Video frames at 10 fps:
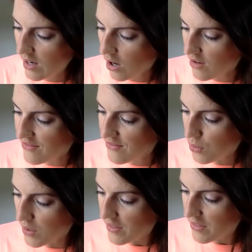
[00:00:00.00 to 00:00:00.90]
Our
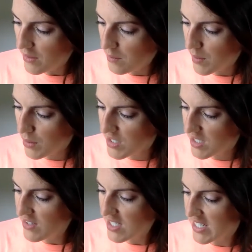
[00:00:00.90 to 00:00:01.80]
fourth post
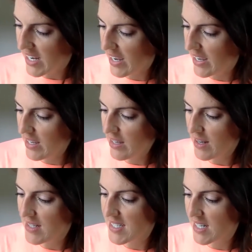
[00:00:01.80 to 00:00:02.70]
of the day
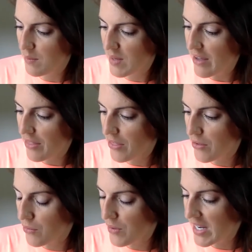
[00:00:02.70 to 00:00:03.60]
is going to be at
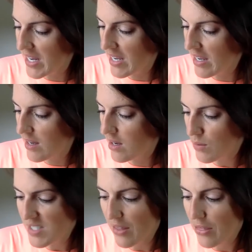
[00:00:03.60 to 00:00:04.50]
3,
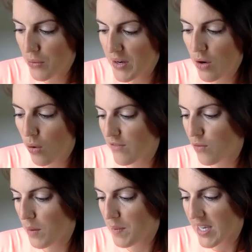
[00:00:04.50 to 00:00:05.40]
we'll say 3 or
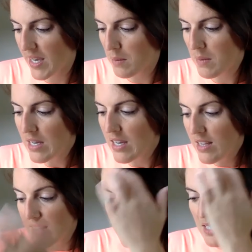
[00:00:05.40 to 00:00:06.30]
4 p.m.
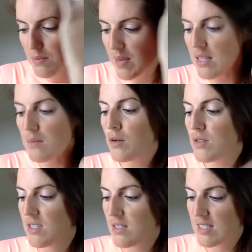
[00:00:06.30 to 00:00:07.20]
This made the
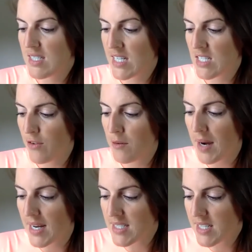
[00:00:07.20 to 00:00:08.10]
most sense for
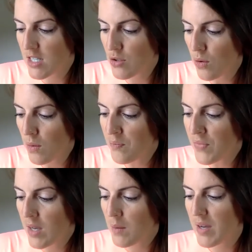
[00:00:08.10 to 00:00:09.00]
my schedule
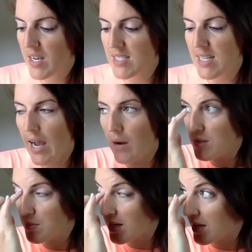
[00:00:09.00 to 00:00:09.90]
because I
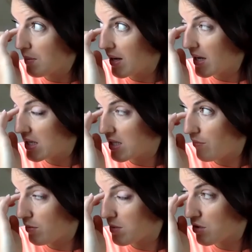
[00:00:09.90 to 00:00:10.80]
was picking my kids up
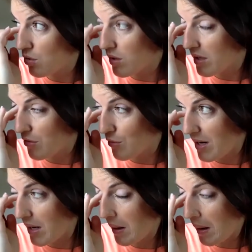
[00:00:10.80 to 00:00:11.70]
from school at
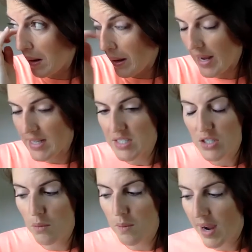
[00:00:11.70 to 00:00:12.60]
3. And
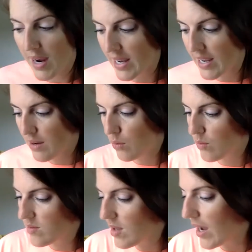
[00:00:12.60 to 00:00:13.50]
so
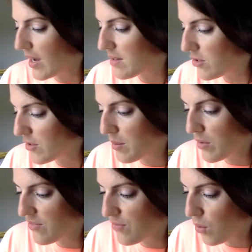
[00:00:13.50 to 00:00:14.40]
your number
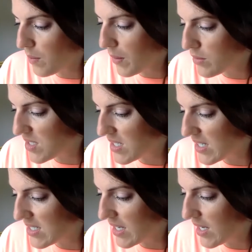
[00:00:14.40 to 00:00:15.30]
4 post
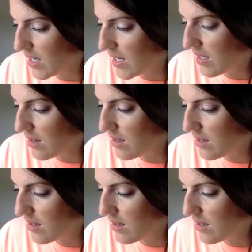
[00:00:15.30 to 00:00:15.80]
is a